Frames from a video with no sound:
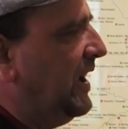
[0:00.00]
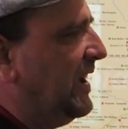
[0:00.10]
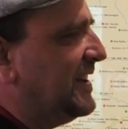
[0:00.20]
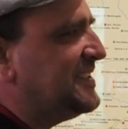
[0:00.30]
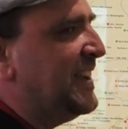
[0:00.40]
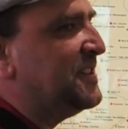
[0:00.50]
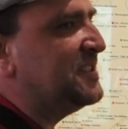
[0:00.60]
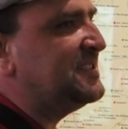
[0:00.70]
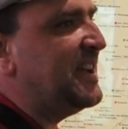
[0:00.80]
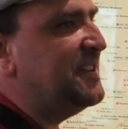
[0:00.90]
let's
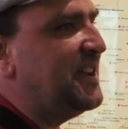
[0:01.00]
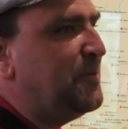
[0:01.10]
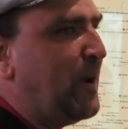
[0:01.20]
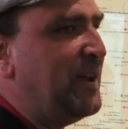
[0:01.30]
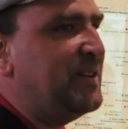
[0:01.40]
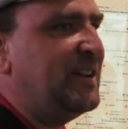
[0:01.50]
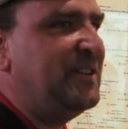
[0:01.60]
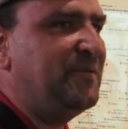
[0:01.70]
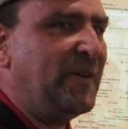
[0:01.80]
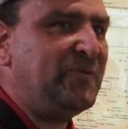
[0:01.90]
understand that when
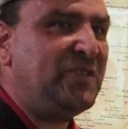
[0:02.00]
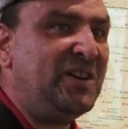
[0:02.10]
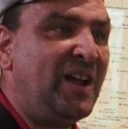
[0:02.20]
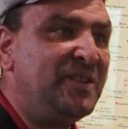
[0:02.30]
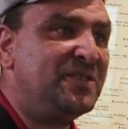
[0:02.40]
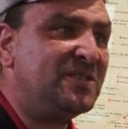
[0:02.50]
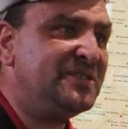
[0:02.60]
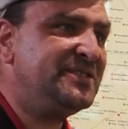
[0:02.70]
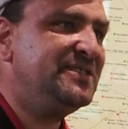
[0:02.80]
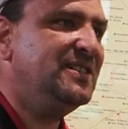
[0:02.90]
in
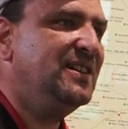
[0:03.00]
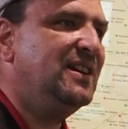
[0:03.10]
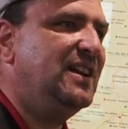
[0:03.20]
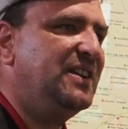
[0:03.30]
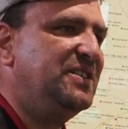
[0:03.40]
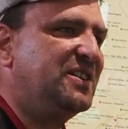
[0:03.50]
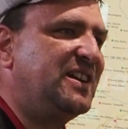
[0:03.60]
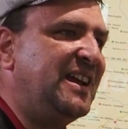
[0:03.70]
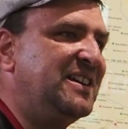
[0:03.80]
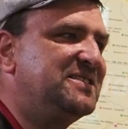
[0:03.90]
1500s the
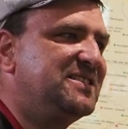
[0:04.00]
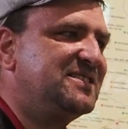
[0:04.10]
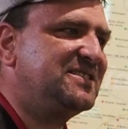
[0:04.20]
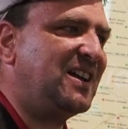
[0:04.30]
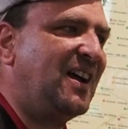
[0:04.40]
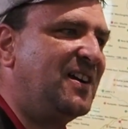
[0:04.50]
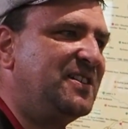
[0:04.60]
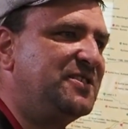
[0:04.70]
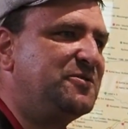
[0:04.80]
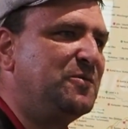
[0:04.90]
kings
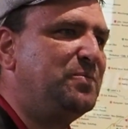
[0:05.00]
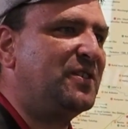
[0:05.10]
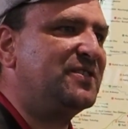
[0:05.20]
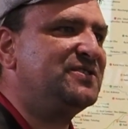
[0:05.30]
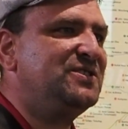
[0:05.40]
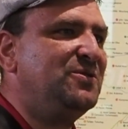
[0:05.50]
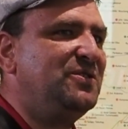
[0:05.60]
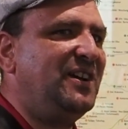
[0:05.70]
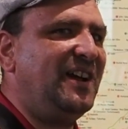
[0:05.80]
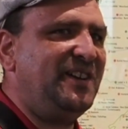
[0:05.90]
started to pursue
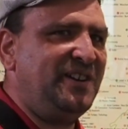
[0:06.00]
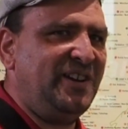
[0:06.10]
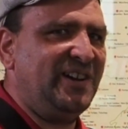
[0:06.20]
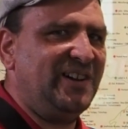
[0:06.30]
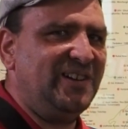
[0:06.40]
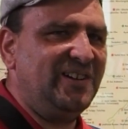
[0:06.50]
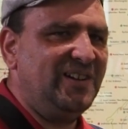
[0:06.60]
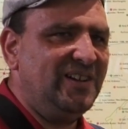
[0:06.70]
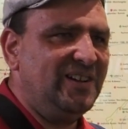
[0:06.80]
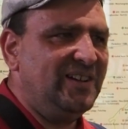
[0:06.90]
the idea
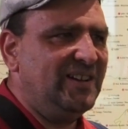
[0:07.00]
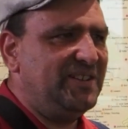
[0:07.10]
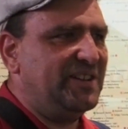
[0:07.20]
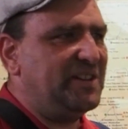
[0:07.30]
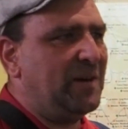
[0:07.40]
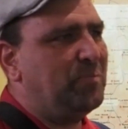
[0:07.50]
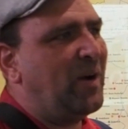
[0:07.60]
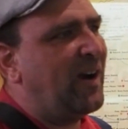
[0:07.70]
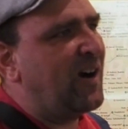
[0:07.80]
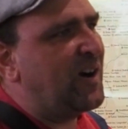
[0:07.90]
that
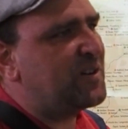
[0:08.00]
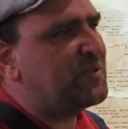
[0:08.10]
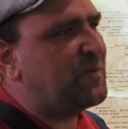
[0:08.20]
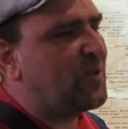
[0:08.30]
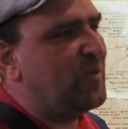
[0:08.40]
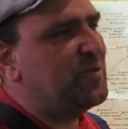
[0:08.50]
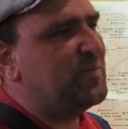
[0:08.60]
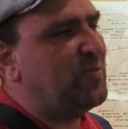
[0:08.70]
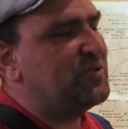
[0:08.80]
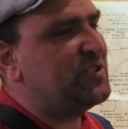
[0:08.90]
apart from the
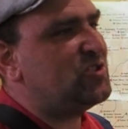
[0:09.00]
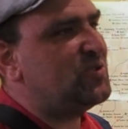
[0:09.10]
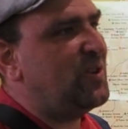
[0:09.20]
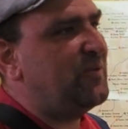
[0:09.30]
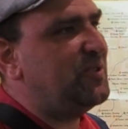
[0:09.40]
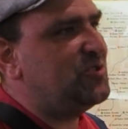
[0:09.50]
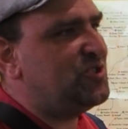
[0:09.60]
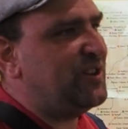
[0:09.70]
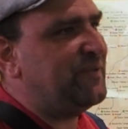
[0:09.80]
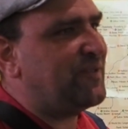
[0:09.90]
position of the
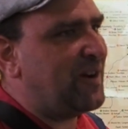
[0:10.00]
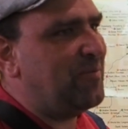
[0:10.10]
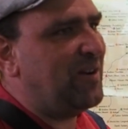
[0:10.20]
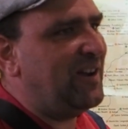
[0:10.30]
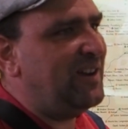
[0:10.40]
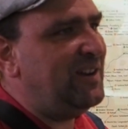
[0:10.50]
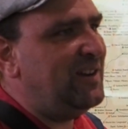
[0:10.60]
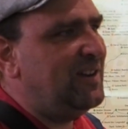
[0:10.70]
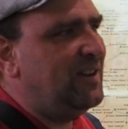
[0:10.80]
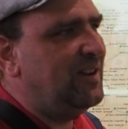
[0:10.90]
chief rabbi
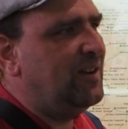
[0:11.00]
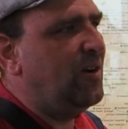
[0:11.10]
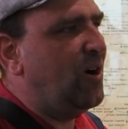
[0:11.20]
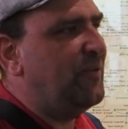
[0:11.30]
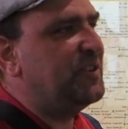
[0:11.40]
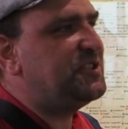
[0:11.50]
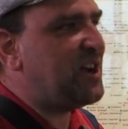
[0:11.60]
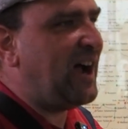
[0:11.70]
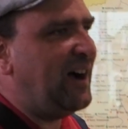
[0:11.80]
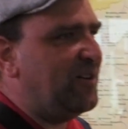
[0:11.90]
of a
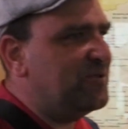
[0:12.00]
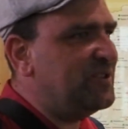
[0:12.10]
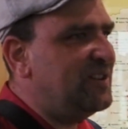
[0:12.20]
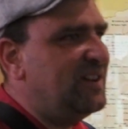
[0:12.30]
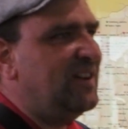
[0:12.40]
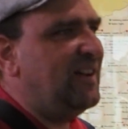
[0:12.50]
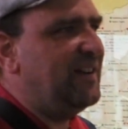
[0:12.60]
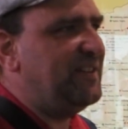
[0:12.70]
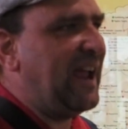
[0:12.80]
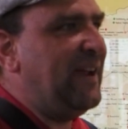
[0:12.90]
town,
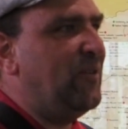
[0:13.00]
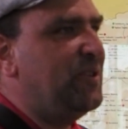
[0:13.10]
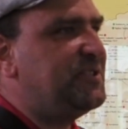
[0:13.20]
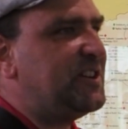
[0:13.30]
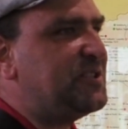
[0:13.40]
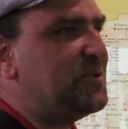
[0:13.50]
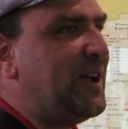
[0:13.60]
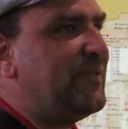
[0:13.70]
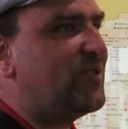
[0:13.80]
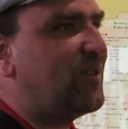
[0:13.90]
they wanted to
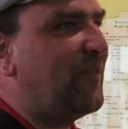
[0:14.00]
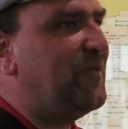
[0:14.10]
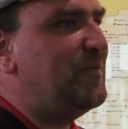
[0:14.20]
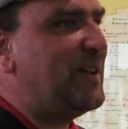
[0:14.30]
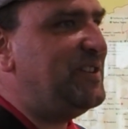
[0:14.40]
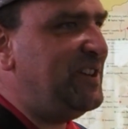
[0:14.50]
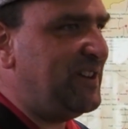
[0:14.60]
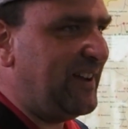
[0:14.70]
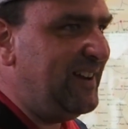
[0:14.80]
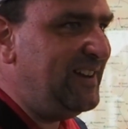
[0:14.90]
have a Rav
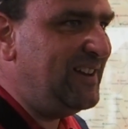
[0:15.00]
Medina,